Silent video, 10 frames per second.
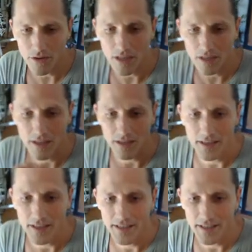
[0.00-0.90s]
So I
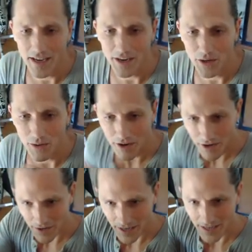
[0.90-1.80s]
click the scan
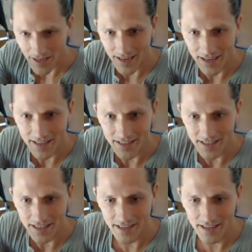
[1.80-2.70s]
QR code again,
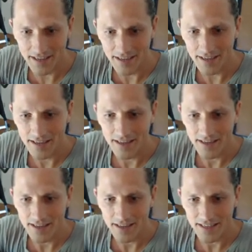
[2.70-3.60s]
see it,
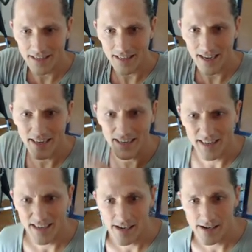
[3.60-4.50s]
slide
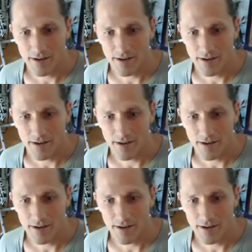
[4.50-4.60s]
it,